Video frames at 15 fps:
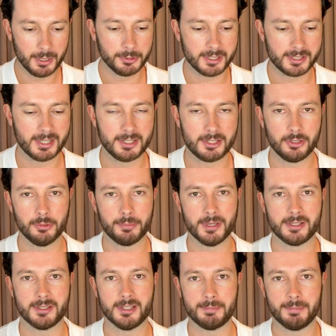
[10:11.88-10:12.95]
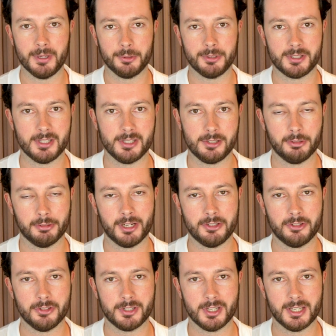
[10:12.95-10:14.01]
build this into your business, build this into your
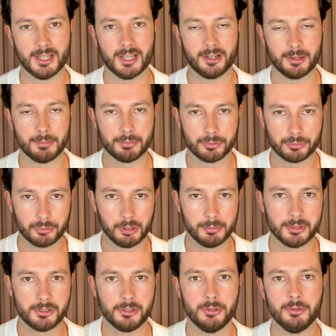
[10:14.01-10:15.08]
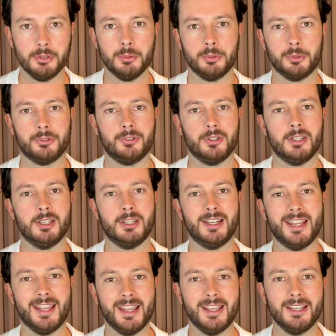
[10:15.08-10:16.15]
agency, and I promise you, you will see an
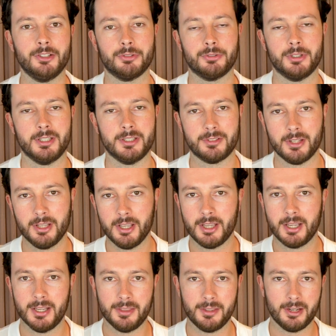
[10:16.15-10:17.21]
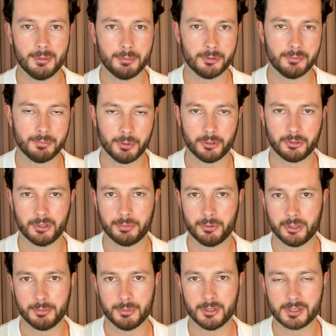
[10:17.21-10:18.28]
increase in the number of booked
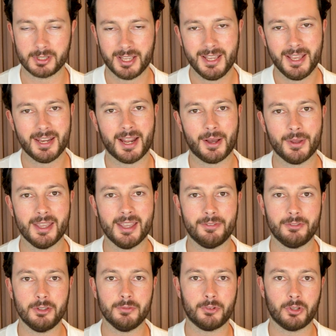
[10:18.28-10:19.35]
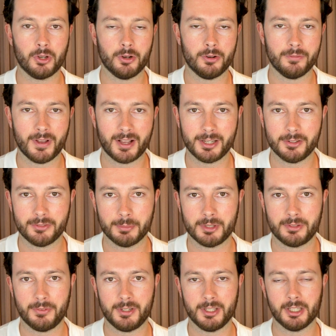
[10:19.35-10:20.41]
appointments. Now, if you've got value from
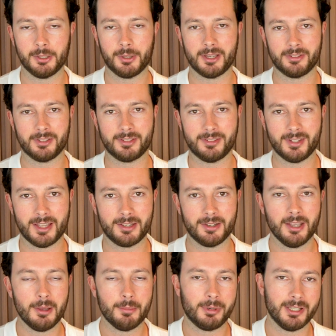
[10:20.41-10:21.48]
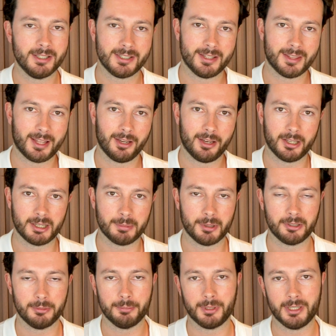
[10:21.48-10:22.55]
this video, as I said, please hit that like
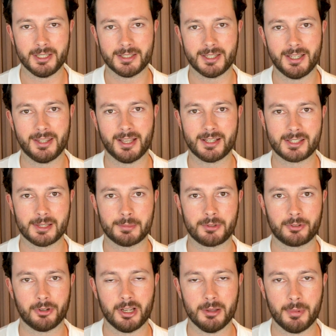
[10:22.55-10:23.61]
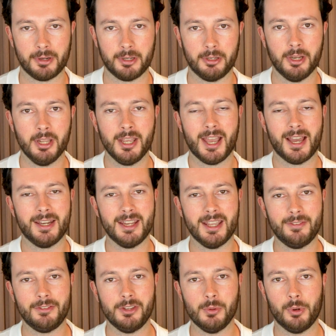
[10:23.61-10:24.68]
button, please hit that subscribe button. And
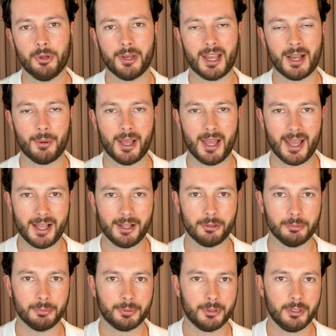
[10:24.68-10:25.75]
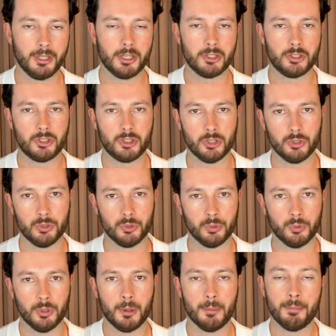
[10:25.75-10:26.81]
if you want our help
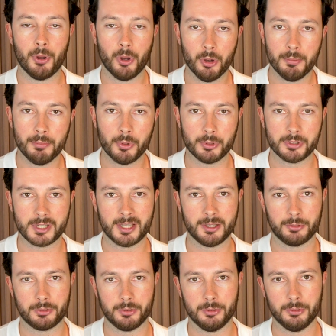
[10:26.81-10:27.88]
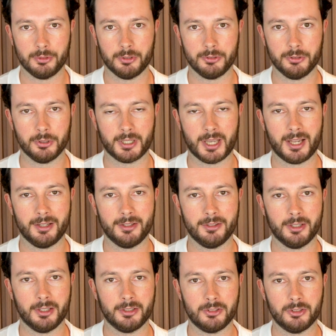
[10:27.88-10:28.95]
to put more sales calls on your
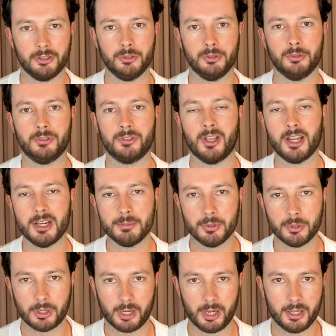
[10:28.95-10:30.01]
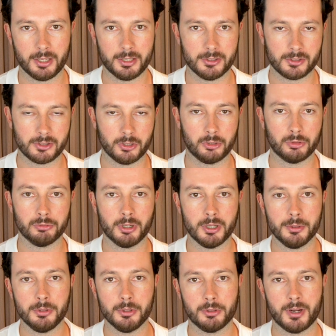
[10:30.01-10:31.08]
calendar, to sign more clients, to
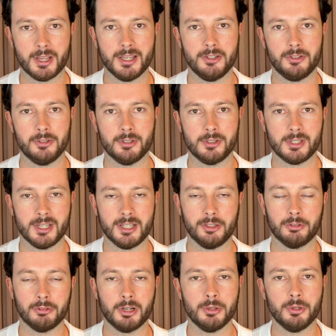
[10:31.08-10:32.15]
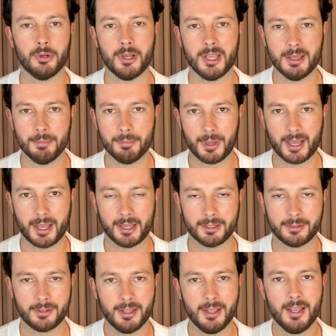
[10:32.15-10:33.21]
grow your agency and grow your
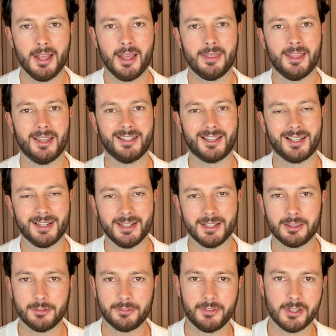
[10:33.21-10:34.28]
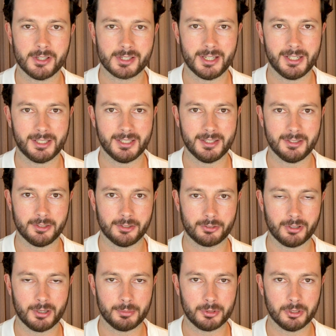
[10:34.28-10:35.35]
impact, then click the first link in the
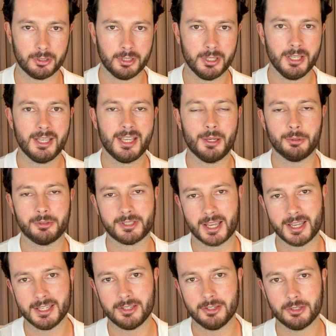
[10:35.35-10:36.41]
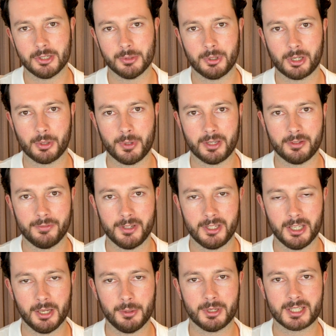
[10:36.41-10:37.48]
description. It will take you to a quick
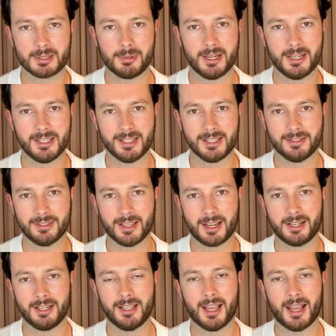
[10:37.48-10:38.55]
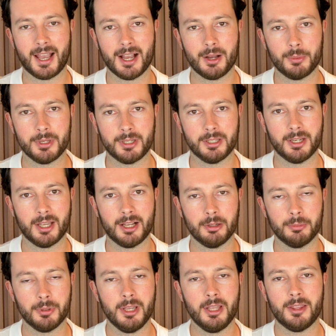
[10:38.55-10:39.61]
video explaining exactly how we can
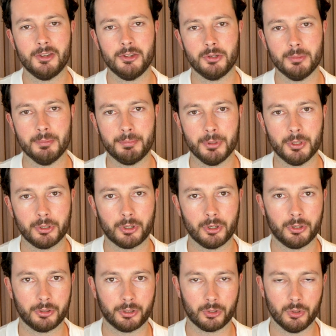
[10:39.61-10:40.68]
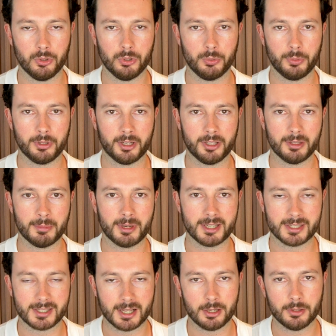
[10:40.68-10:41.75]
help. And you can book on a call with either
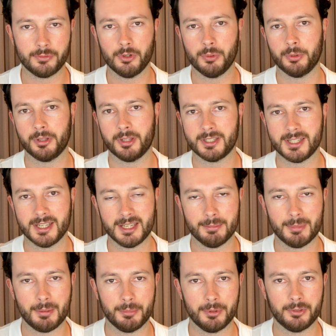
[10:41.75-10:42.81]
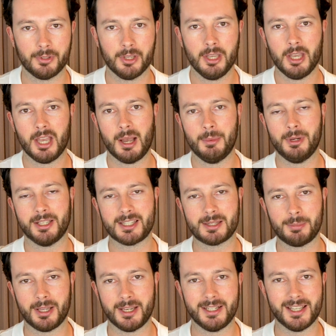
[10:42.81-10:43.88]
myself or one of the team members, and we'll
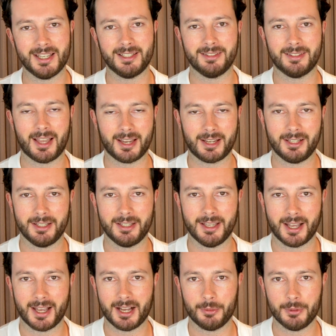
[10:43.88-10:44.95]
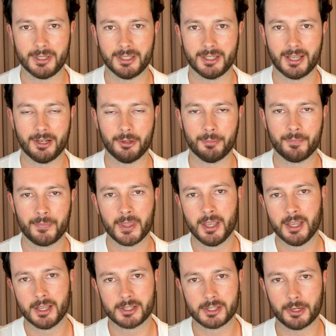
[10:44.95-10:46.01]
explain exactly how we can help.
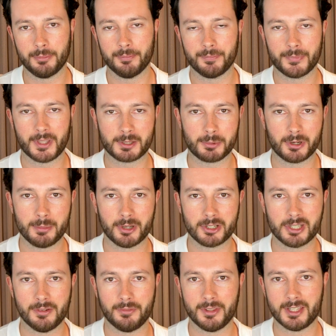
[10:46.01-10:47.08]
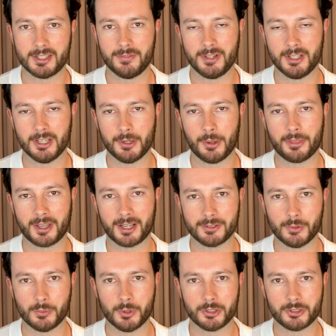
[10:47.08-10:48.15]
So that's pretty much it for this video. Thanks
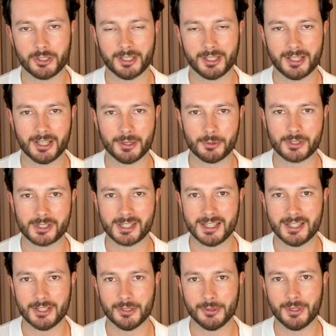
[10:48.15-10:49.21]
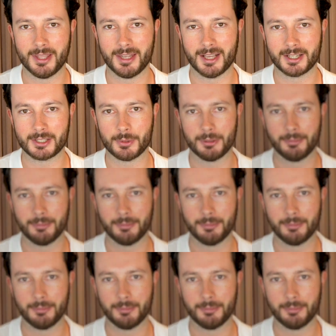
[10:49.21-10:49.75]
for watching, and I will see you in the next